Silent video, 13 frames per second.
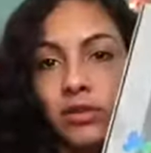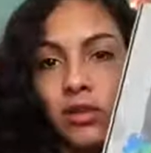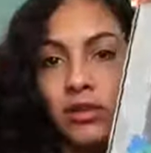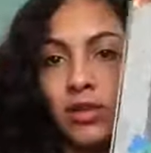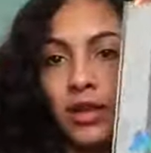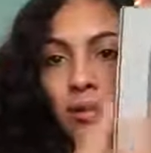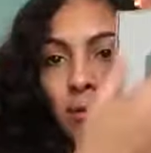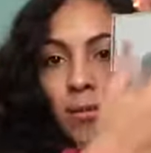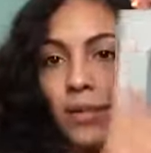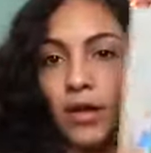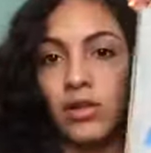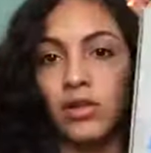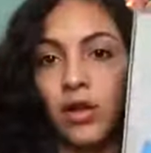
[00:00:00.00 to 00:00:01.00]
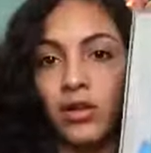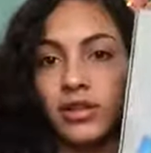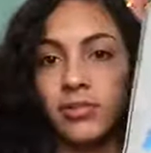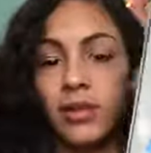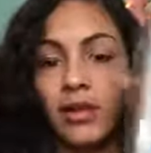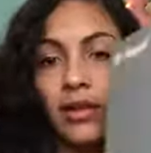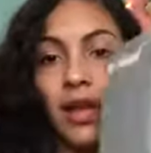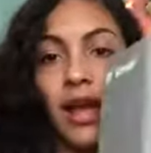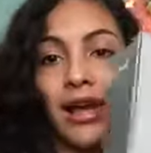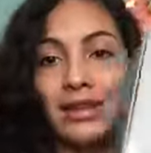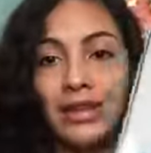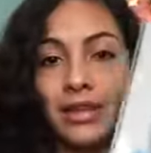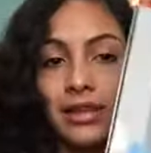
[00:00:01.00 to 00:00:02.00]
So it's like a big long speaker that
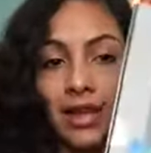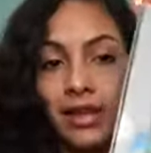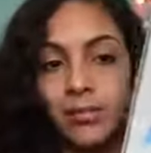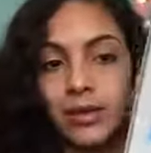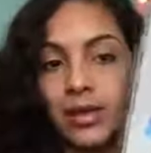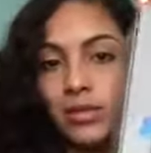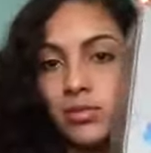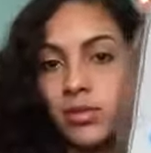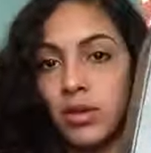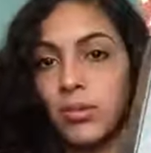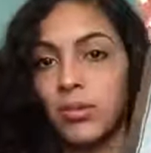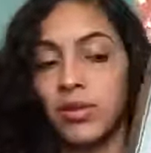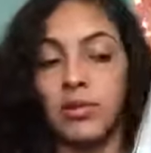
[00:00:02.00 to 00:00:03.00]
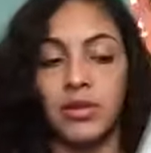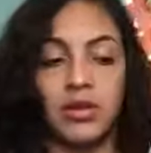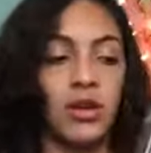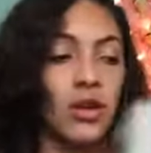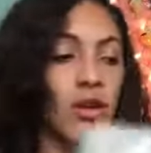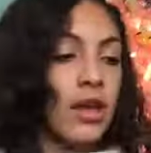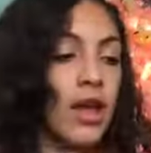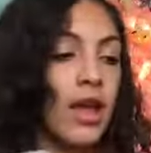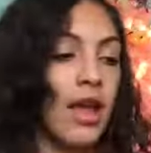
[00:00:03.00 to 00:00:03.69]
has like light up lights when you put the music on.